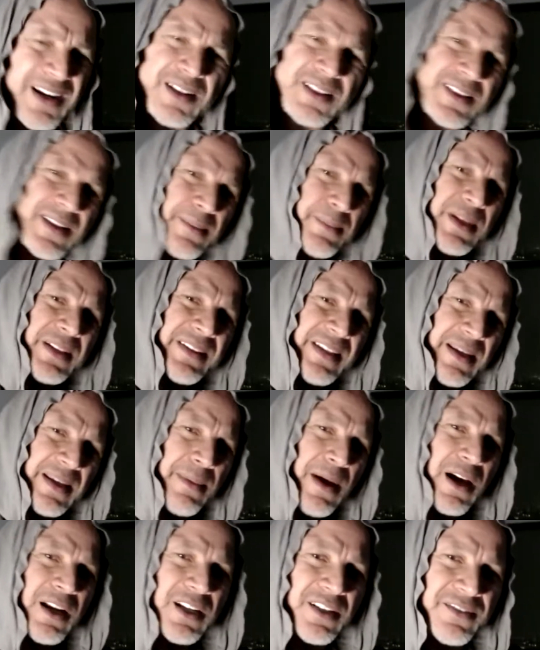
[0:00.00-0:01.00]
to limit the
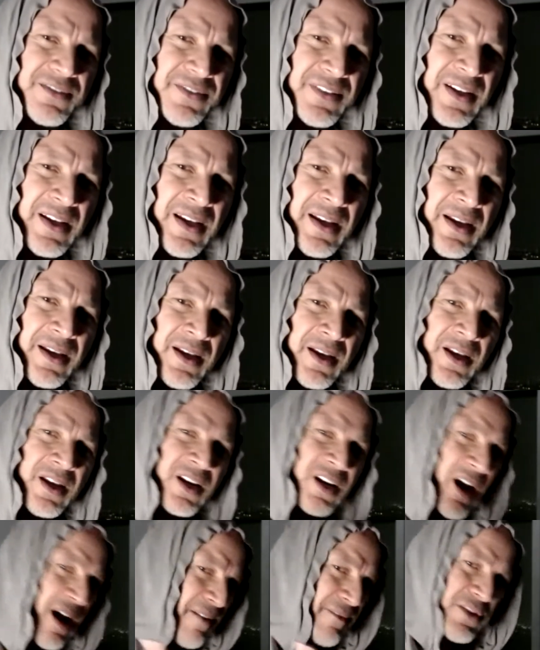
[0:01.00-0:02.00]
amount of
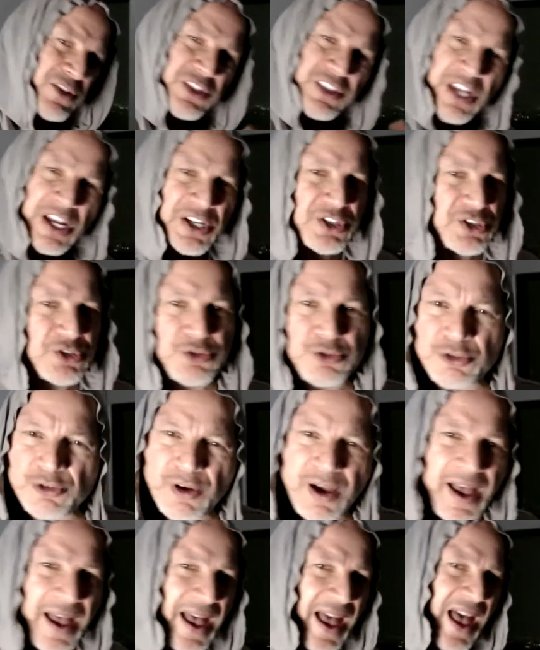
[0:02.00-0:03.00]
conversations you
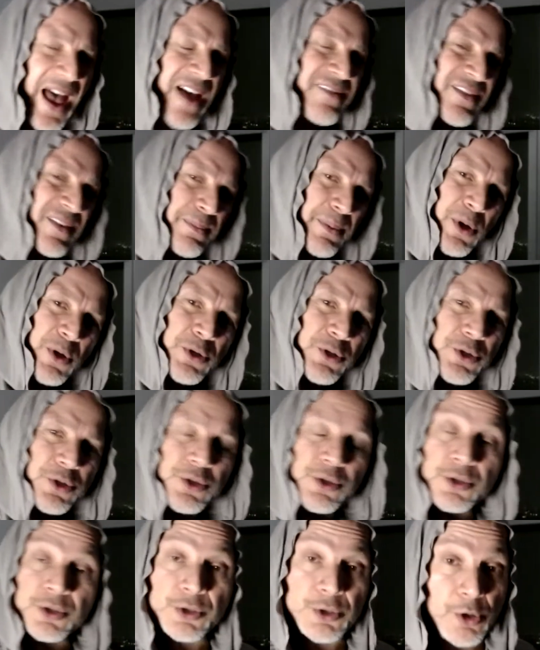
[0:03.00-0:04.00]
have about
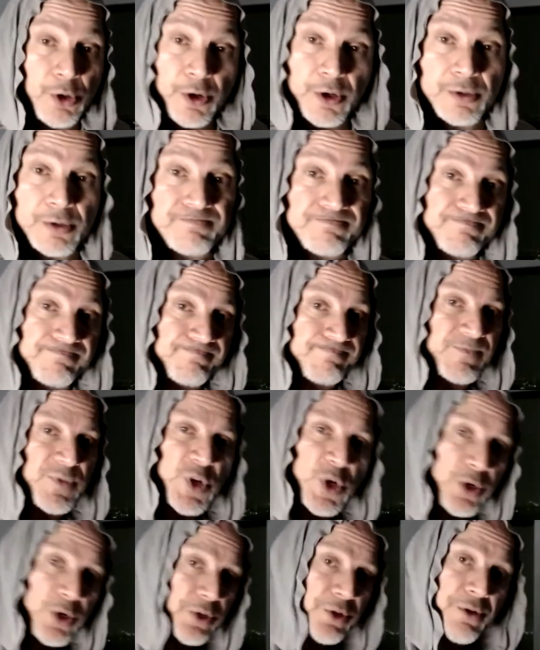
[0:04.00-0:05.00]
your
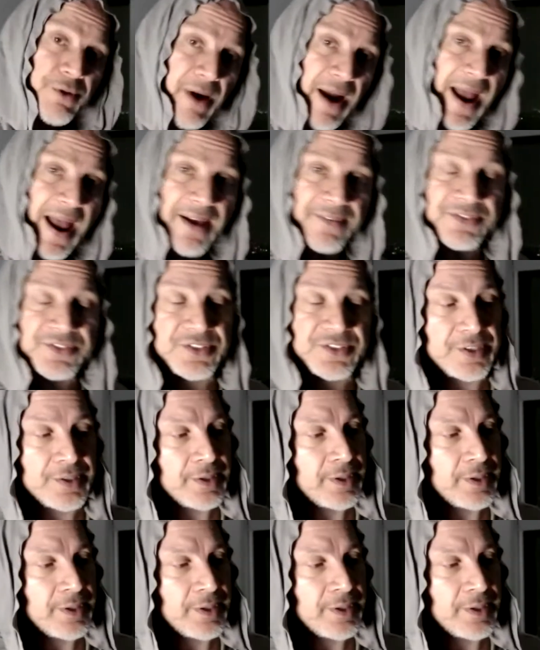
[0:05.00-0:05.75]
craft,